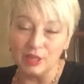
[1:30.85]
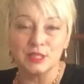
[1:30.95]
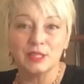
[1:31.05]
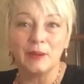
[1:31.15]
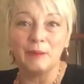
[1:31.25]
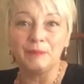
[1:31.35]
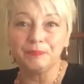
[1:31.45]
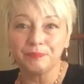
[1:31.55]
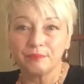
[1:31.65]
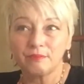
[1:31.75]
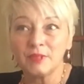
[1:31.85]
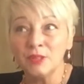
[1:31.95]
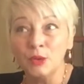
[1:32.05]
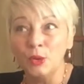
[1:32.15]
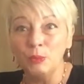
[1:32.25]
And so
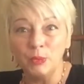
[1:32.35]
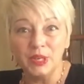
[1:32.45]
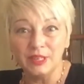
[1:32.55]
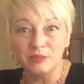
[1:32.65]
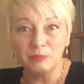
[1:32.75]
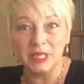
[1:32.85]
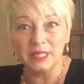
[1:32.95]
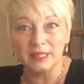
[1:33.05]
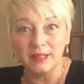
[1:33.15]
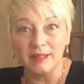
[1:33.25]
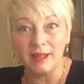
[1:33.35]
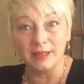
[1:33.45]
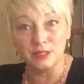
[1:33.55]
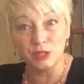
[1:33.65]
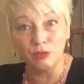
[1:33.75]
the whole point of beating the clock
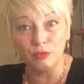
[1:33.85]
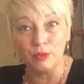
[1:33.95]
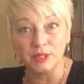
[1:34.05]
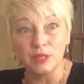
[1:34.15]
is twofold.